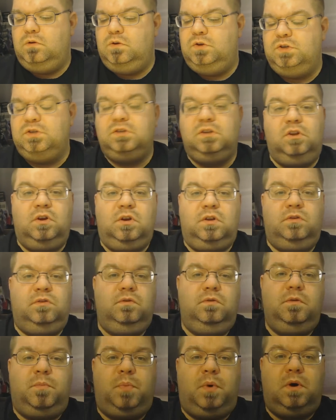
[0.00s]
Just looking
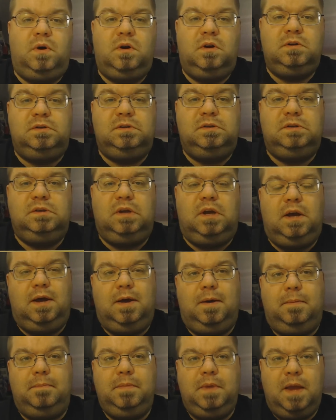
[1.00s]
through the parts,
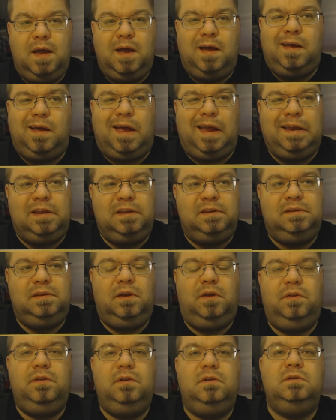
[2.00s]
yeah, I can
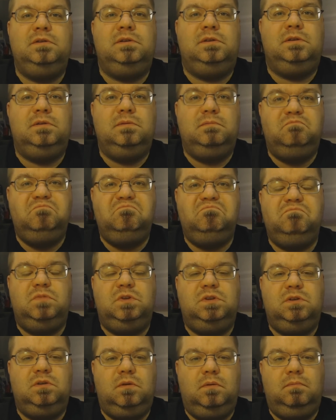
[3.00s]
tell there's
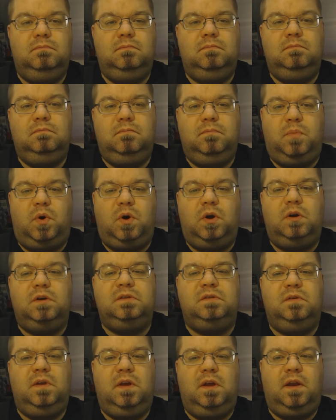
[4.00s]
some
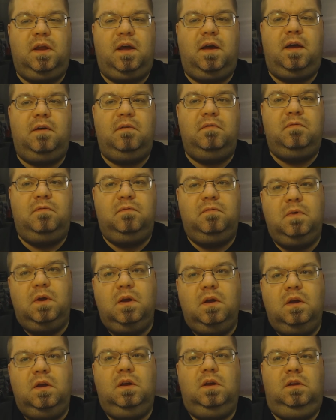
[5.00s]
parts that have
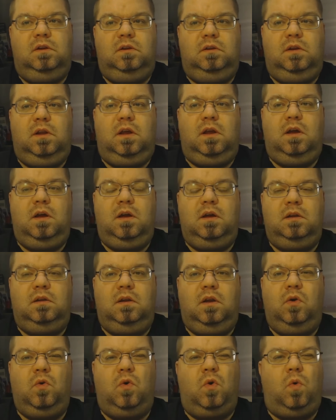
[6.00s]

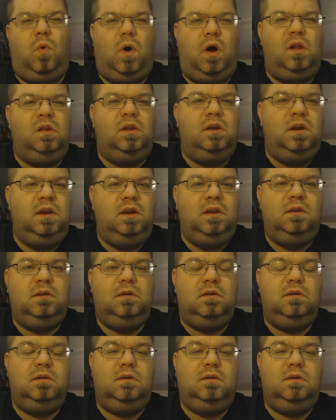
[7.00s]
low quality,